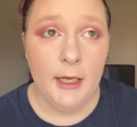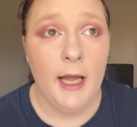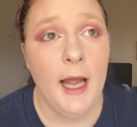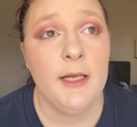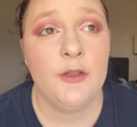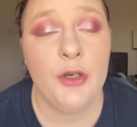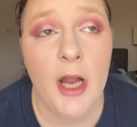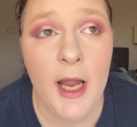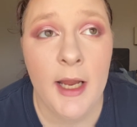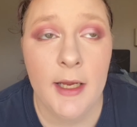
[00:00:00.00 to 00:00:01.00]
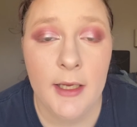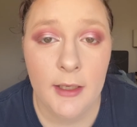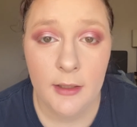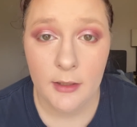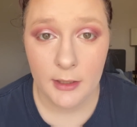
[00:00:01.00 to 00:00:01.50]
I try
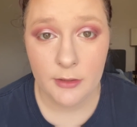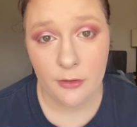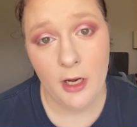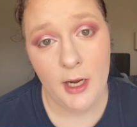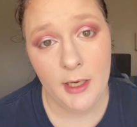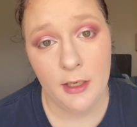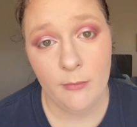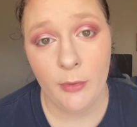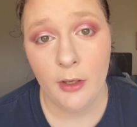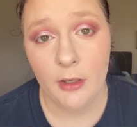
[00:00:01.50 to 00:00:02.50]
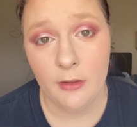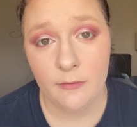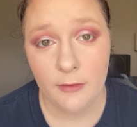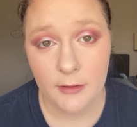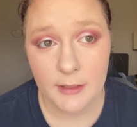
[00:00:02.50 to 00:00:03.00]
and put
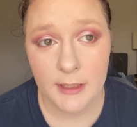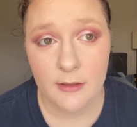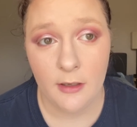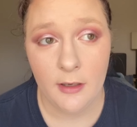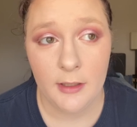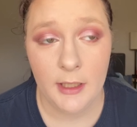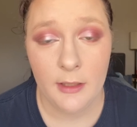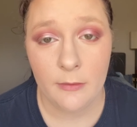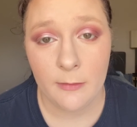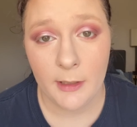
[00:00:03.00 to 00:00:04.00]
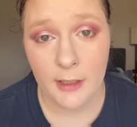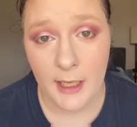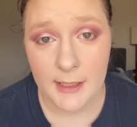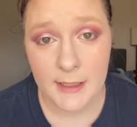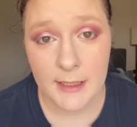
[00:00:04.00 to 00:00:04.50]
falsies on and wear my
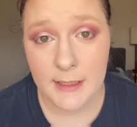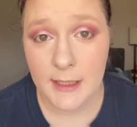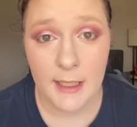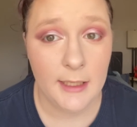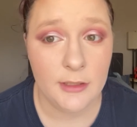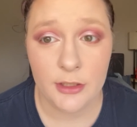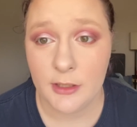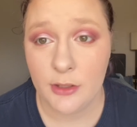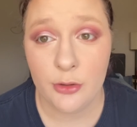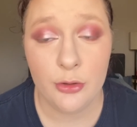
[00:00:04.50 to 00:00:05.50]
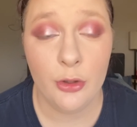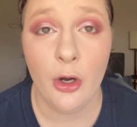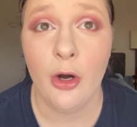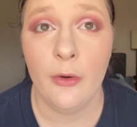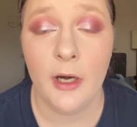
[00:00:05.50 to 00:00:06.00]
glasses, and it's just
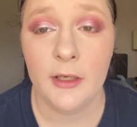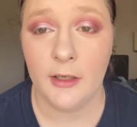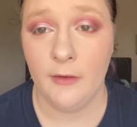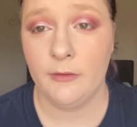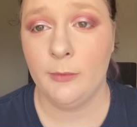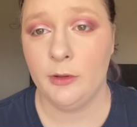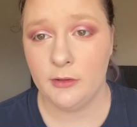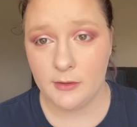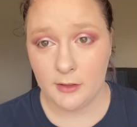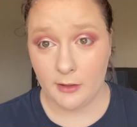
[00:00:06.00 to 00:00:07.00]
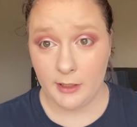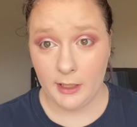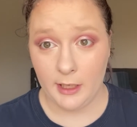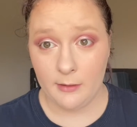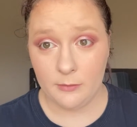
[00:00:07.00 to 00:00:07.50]
so uncomfortable. Sorry,
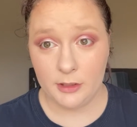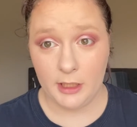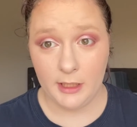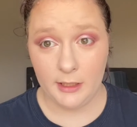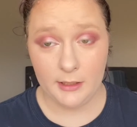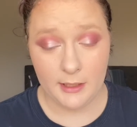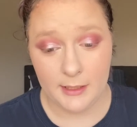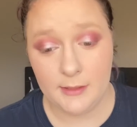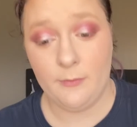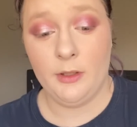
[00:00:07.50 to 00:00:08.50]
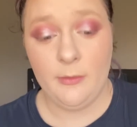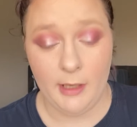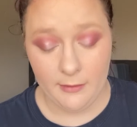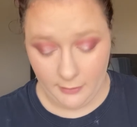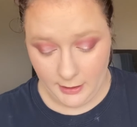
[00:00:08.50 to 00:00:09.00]
I am shaking the desk really
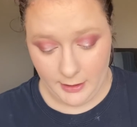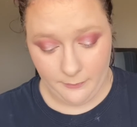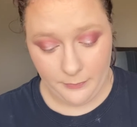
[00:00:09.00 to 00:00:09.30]
bad right now.